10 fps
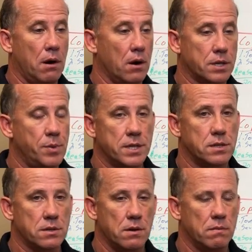our
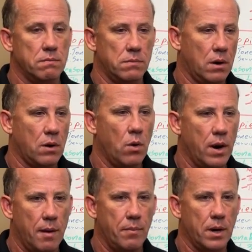expenses are going
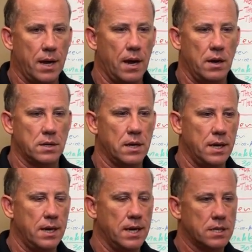up, but again,
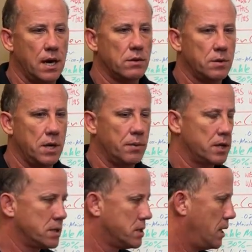it nets out to be
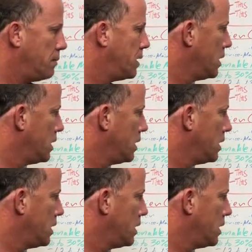about the same.